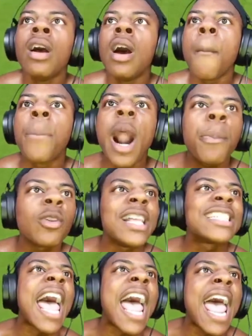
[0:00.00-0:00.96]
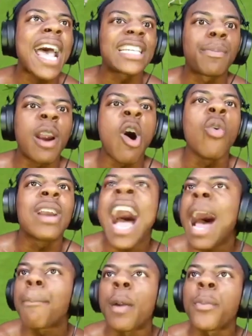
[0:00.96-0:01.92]
Purple is ass, bro. Oh,
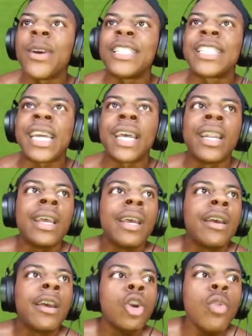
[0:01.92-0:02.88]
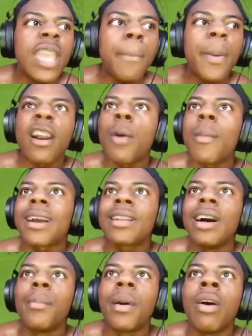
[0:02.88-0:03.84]
God, purple is shit. You get banned on my
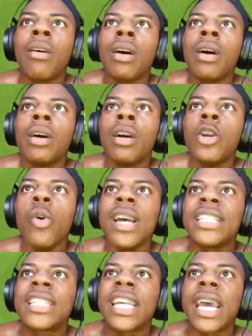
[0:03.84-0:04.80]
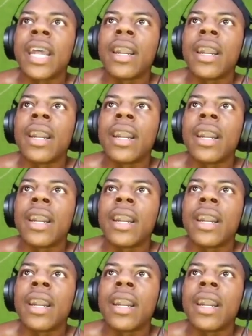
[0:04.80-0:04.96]
club, bro. You is shit.